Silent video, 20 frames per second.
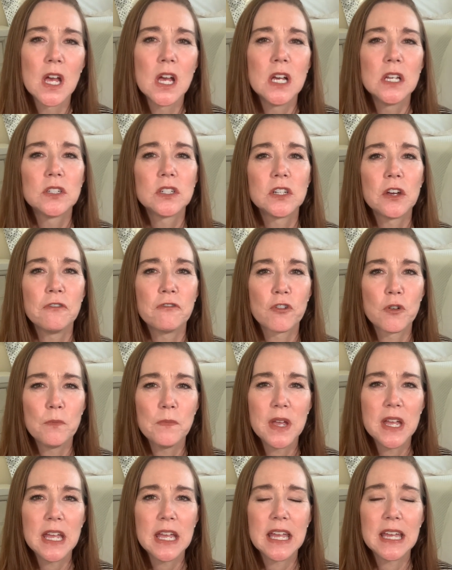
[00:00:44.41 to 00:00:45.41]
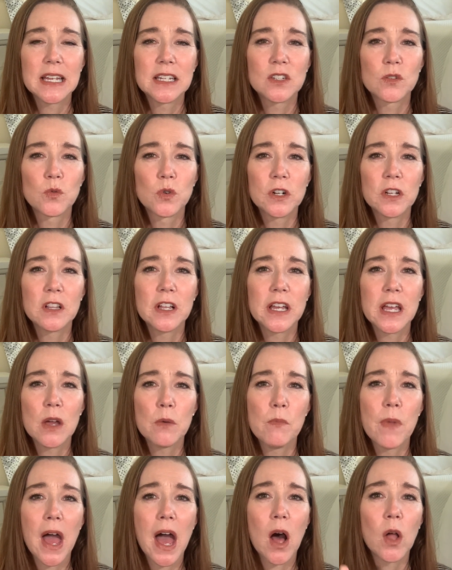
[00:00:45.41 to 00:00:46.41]
So for me, it's really
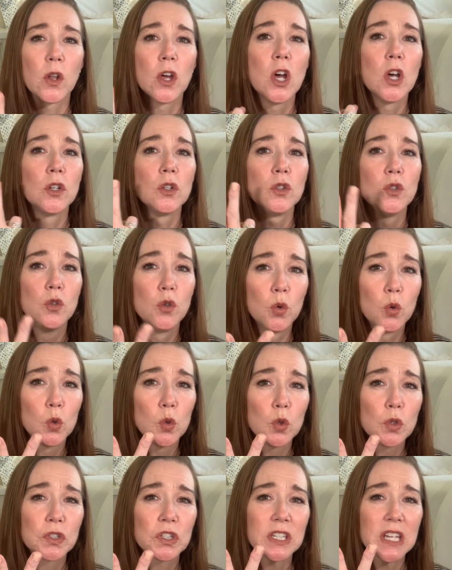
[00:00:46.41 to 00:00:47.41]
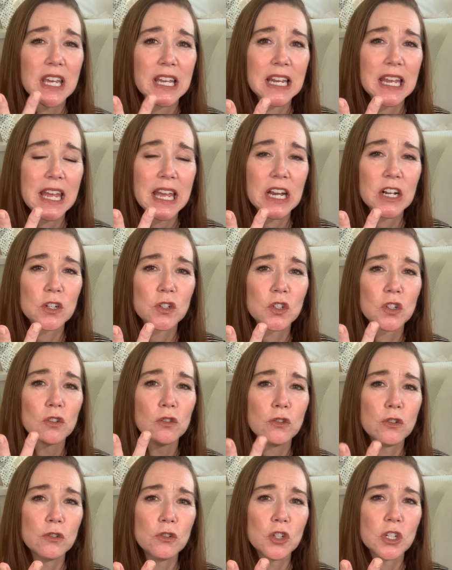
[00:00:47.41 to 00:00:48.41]
about dual skincare
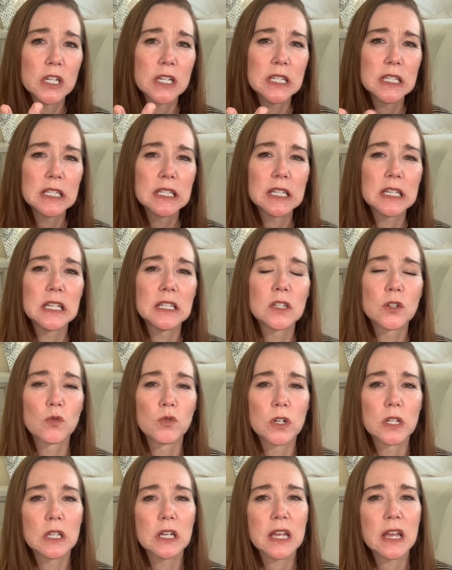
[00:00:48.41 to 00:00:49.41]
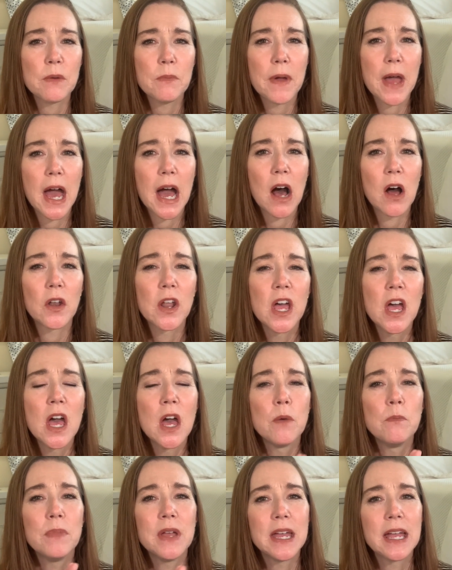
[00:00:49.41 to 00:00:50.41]
solutions. It's really about
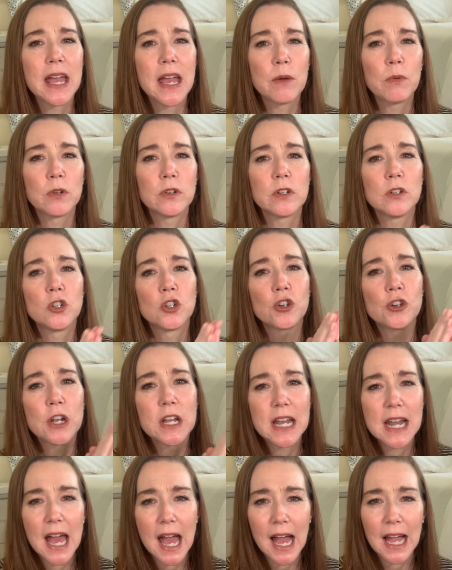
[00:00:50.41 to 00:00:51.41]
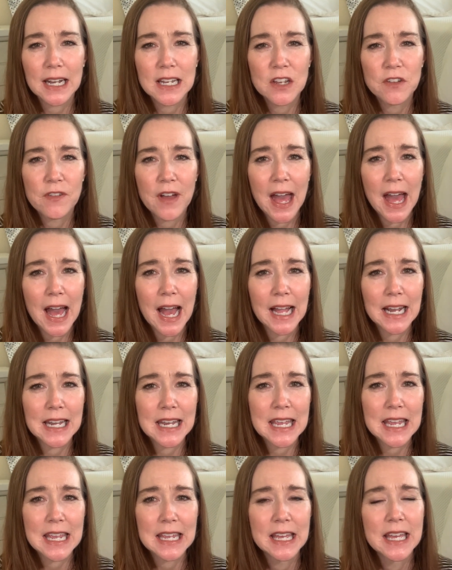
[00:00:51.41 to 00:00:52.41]
being able to treat active
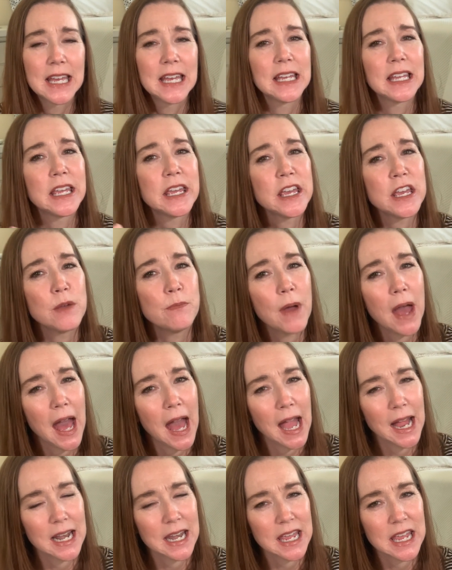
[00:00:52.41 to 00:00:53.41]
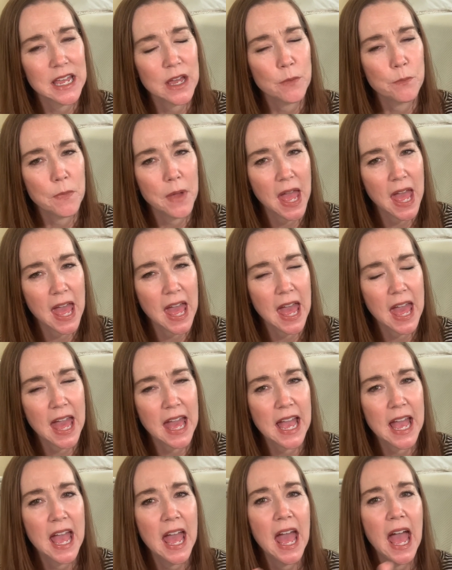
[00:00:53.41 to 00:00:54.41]
acne, keep acne at
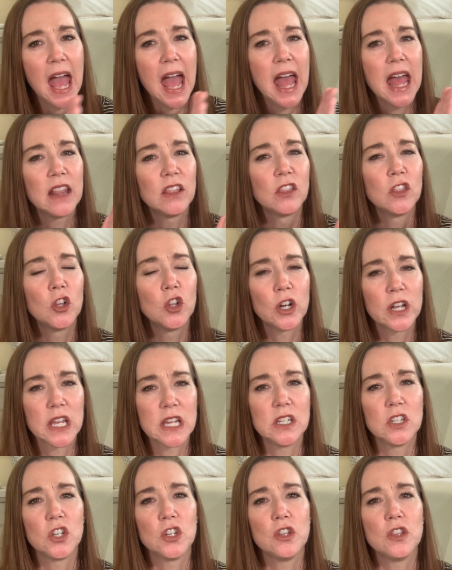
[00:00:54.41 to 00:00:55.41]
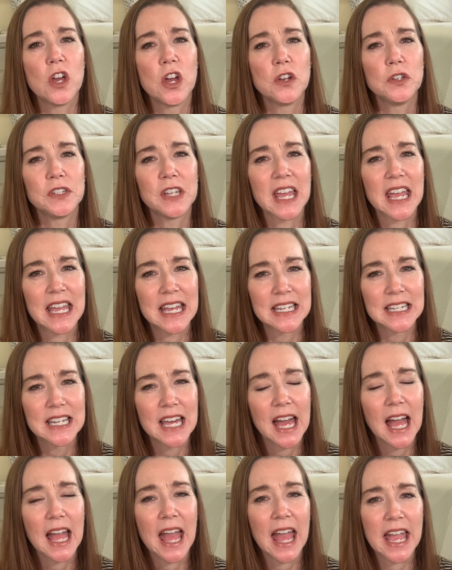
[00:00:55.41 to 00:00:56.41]
bay, and look into those
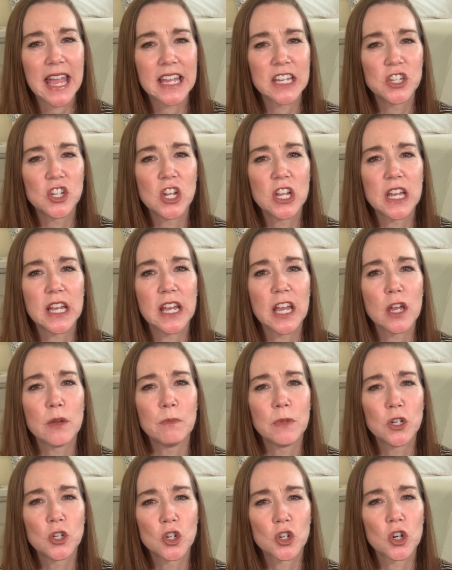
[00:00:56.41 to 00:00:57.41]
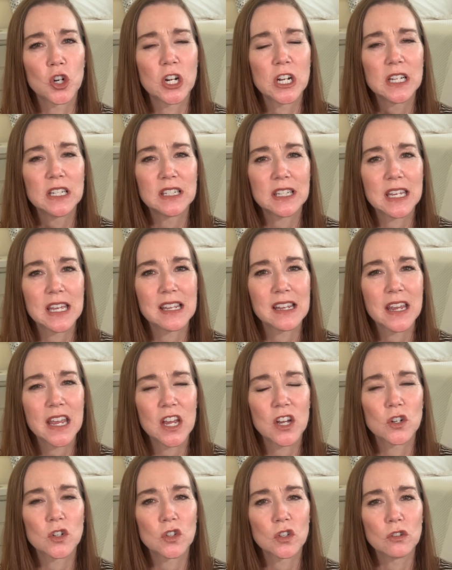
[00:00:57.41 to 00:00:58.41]
anti-aging and maturing
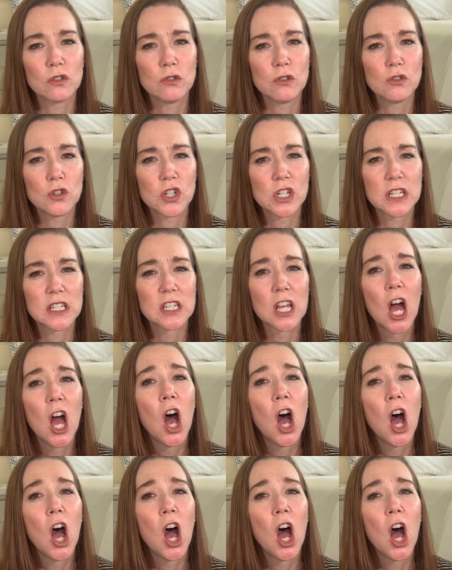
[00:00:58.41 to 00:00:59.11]
skincare solutions